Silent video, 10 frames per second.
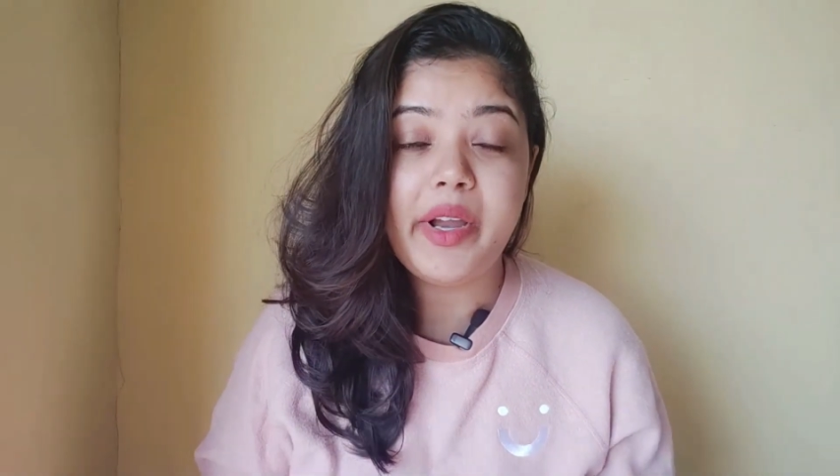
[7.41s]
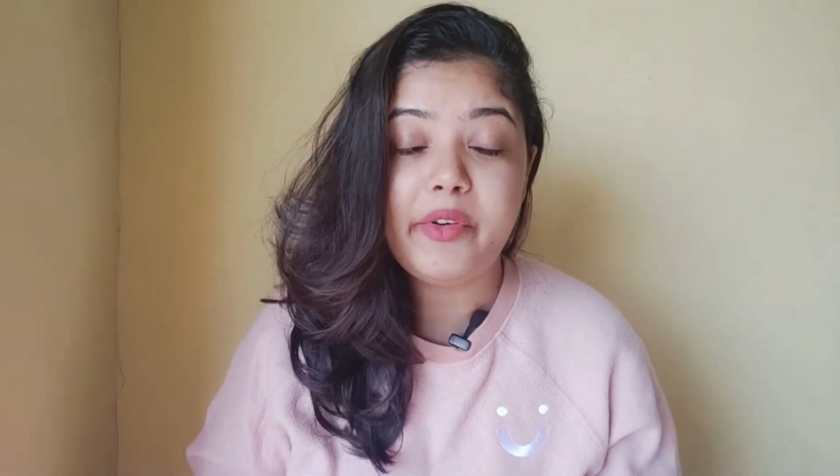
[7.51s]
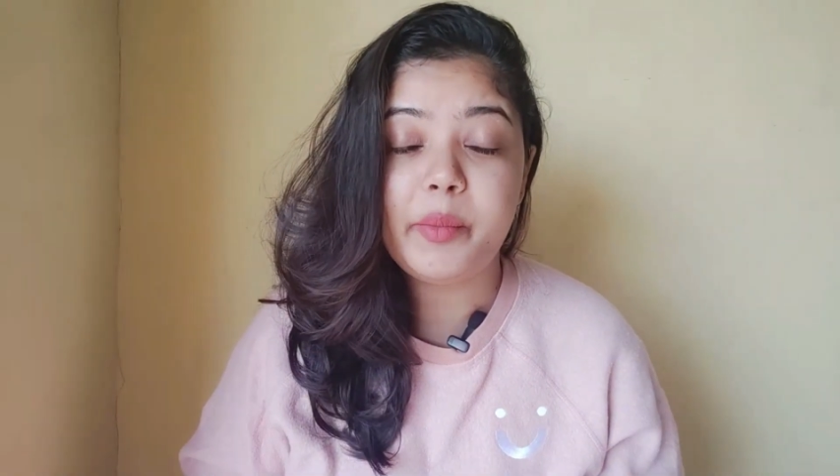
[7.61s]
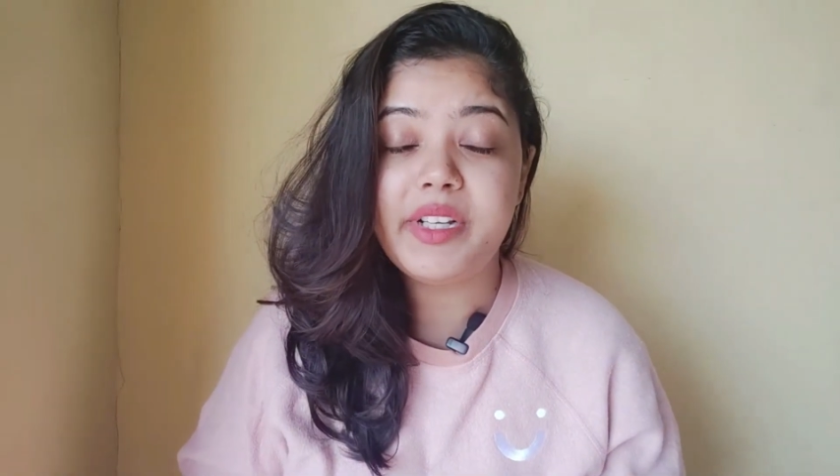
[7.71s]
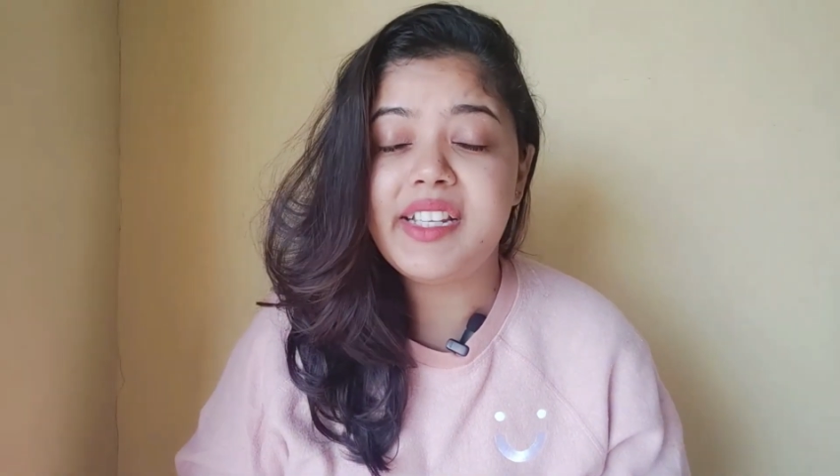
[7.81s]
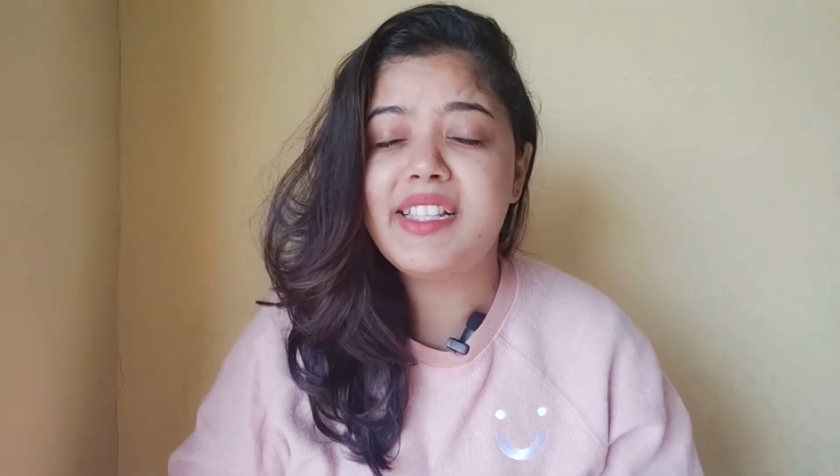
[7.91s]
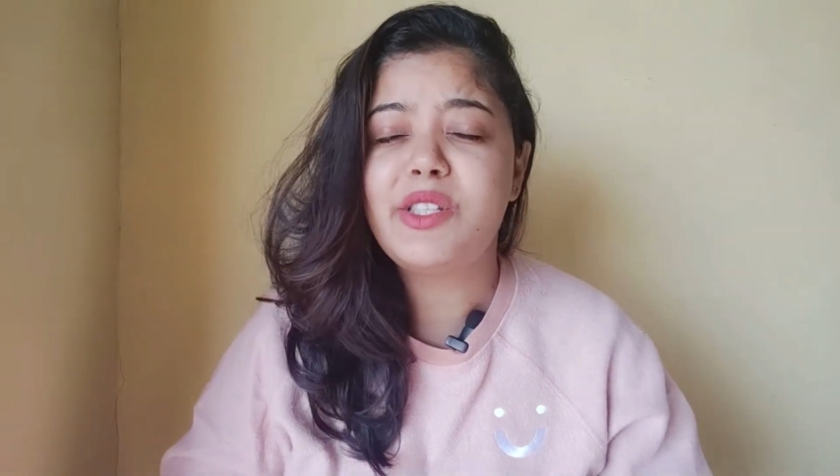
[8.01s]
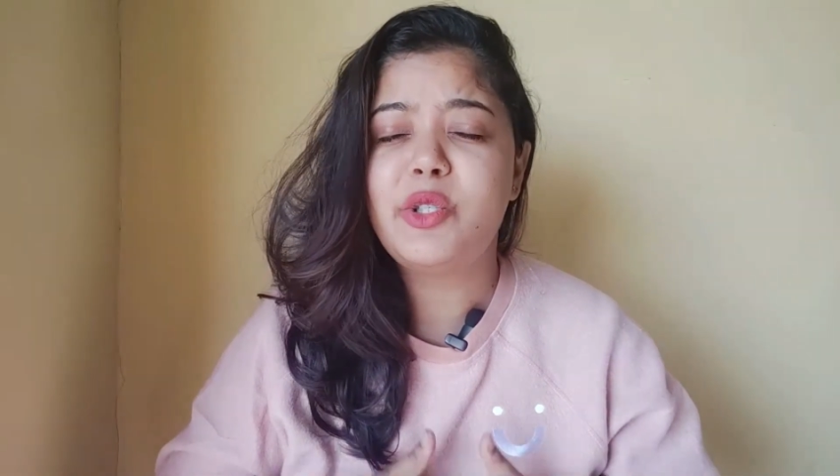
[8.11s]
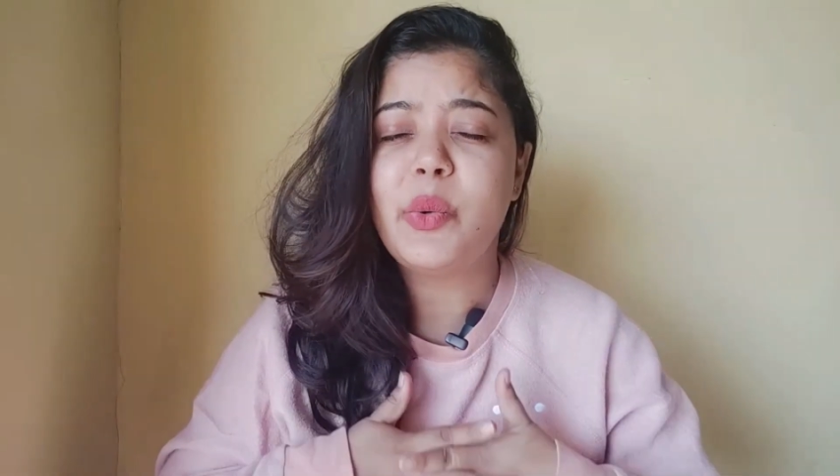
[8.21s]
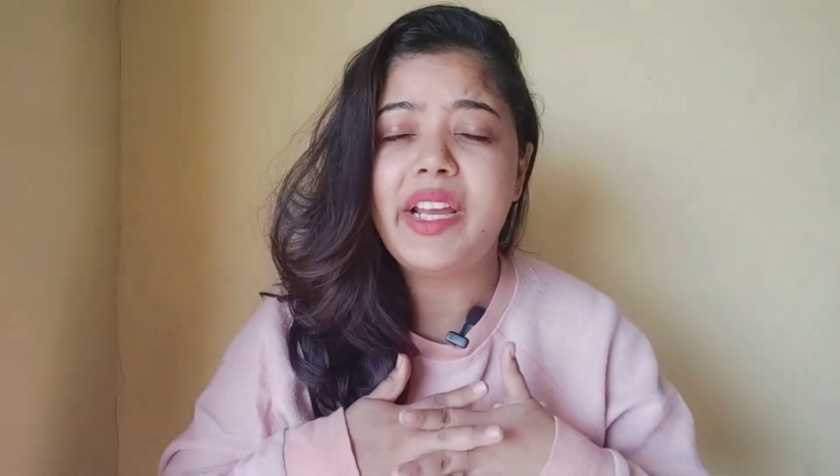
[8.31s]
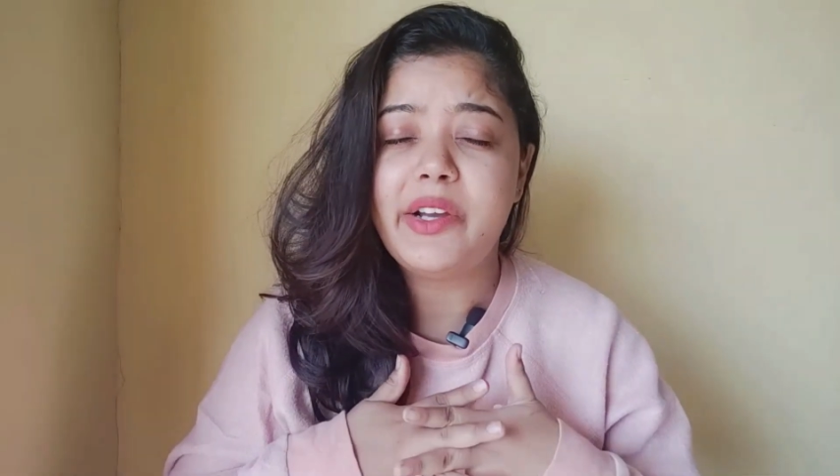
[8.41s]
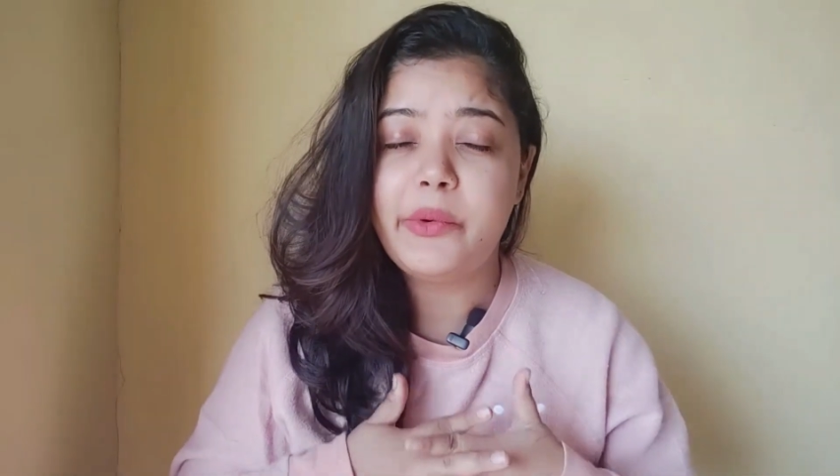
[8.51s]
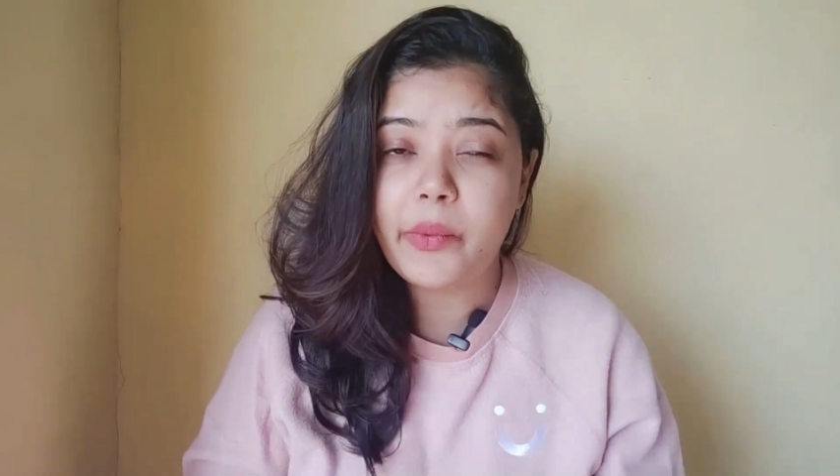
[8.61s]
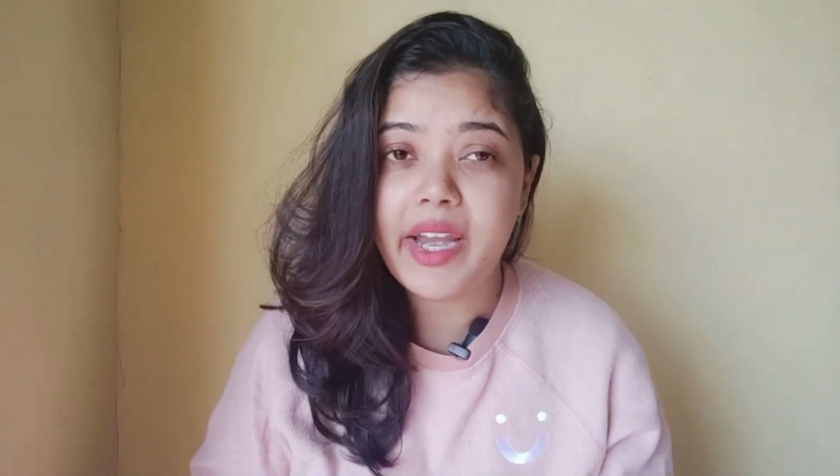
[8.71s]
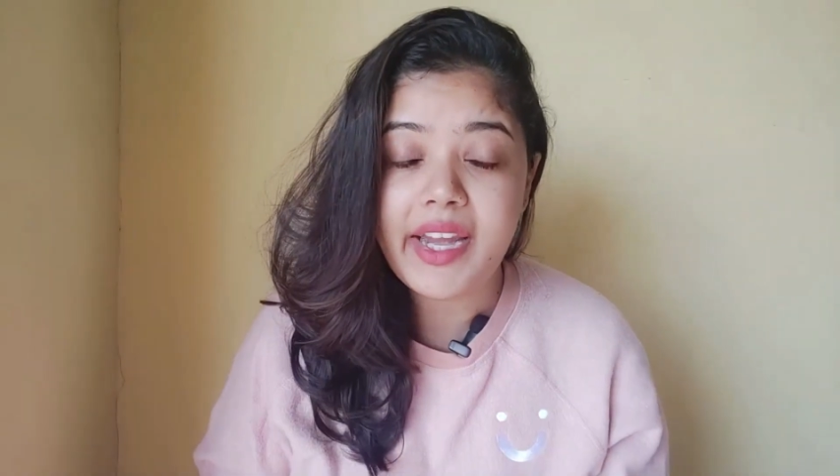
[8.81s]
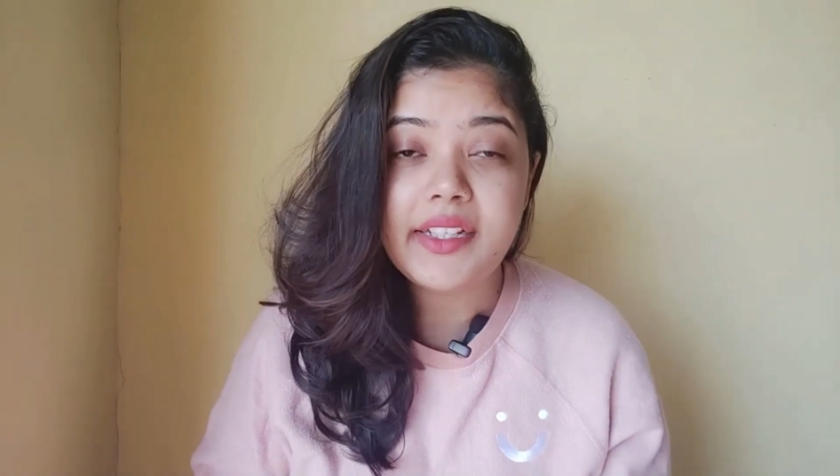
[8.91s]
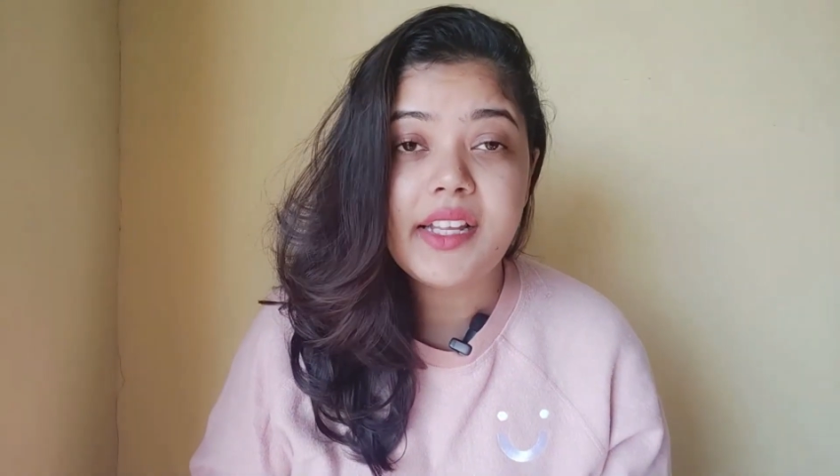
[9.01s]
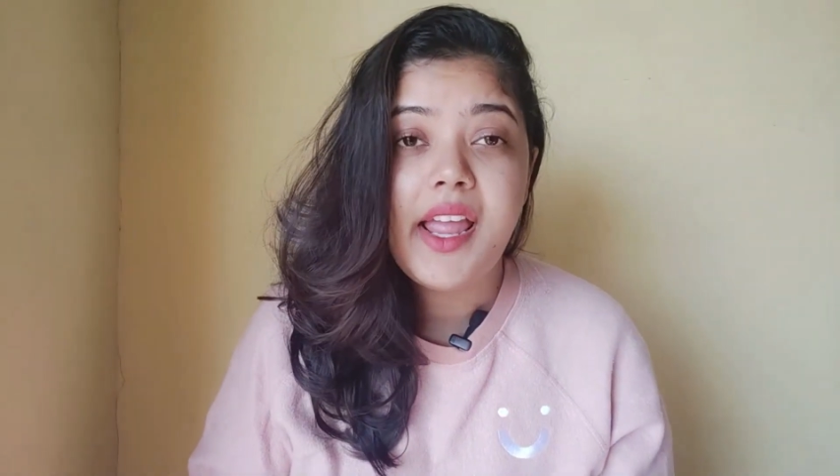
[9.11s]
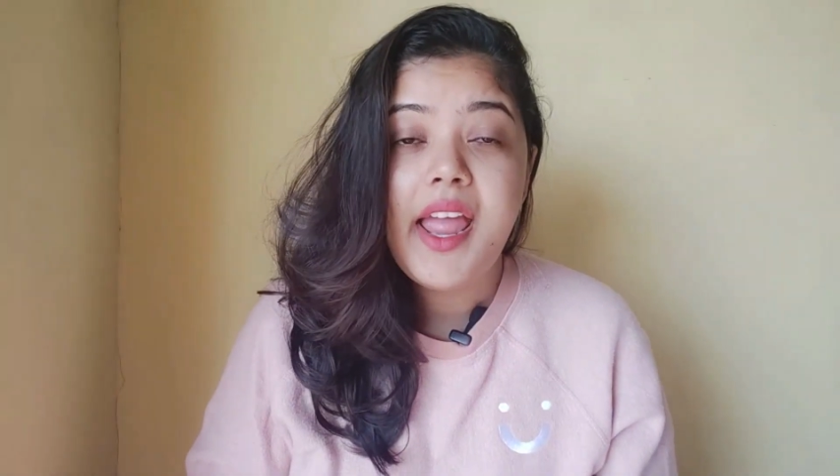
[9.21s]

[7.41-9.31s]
everybody is doing great,